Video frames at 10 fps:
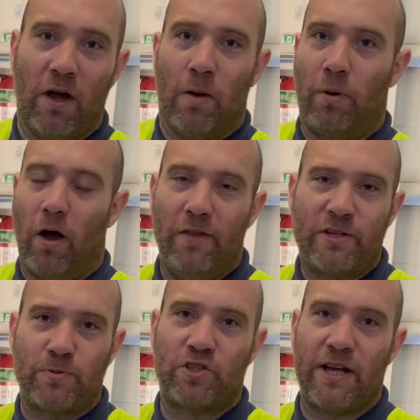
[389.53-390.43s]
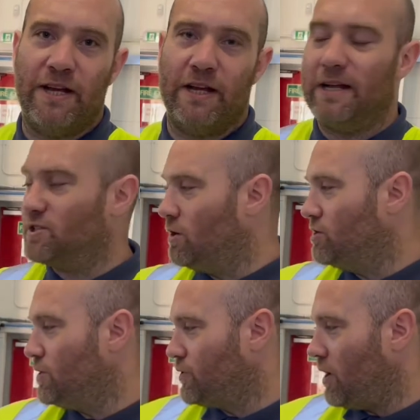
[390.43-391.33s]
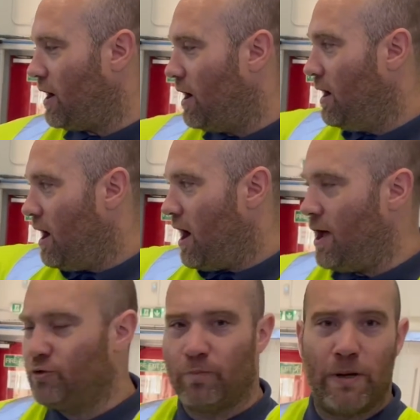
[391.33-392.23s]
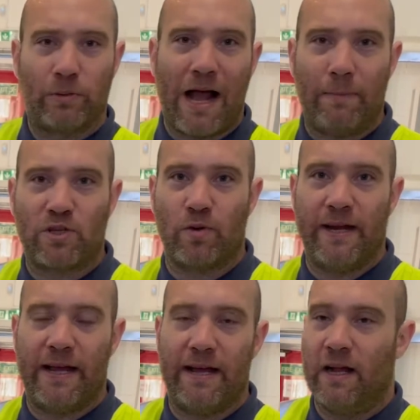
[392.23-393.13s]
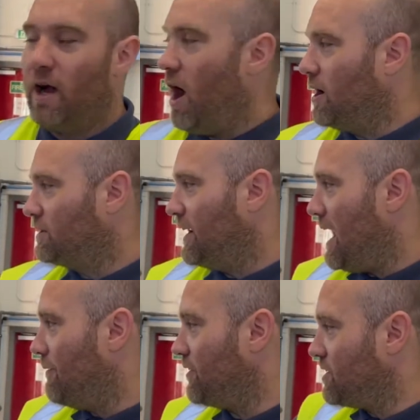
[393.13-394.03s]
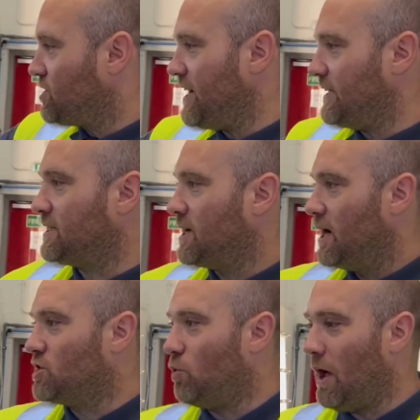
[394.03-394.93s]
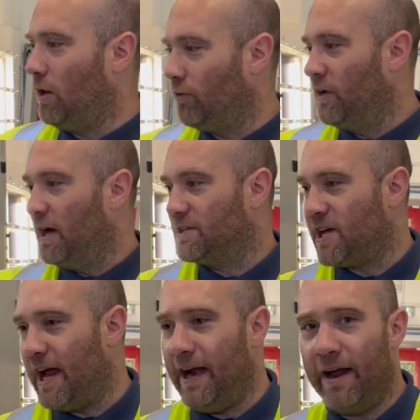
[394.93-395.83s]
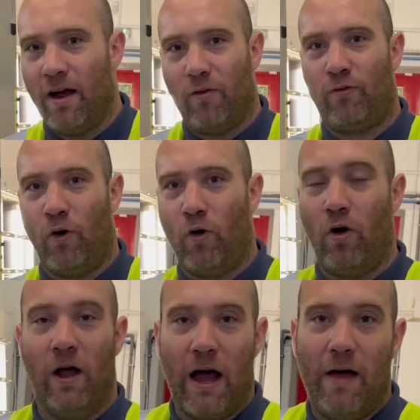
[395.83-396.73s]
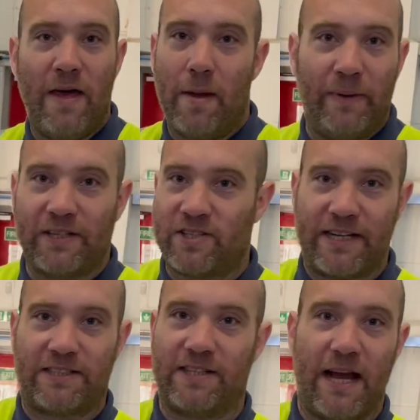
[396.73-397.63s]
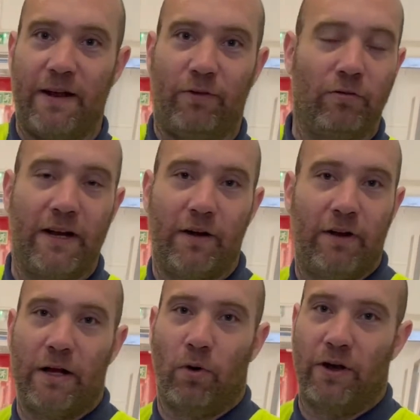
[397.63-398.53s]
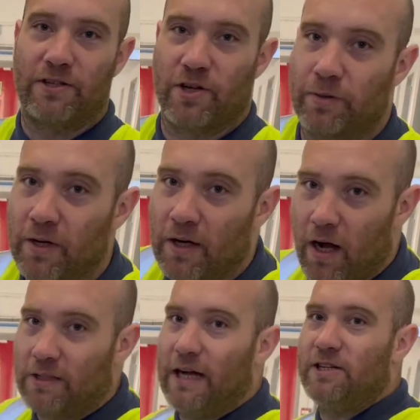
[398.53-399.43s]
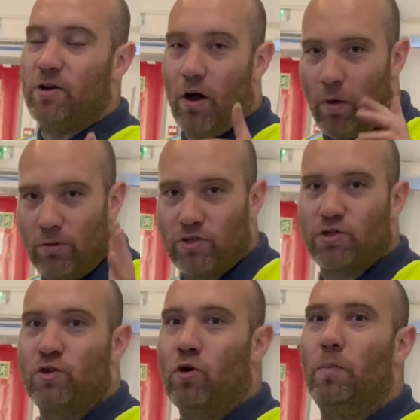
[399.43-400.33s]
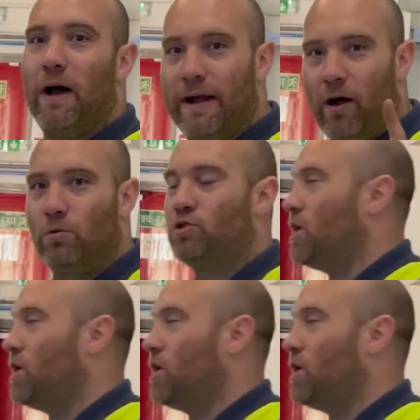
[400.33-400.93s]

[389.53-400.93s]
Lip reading: but on this machine, as long as you've got a 100mm gap between it, I could have a 6, a 12, a 10, a 4, and then a bit of 6 again if I really, really wanted to. Okay, so I won't just talk about it, I'll show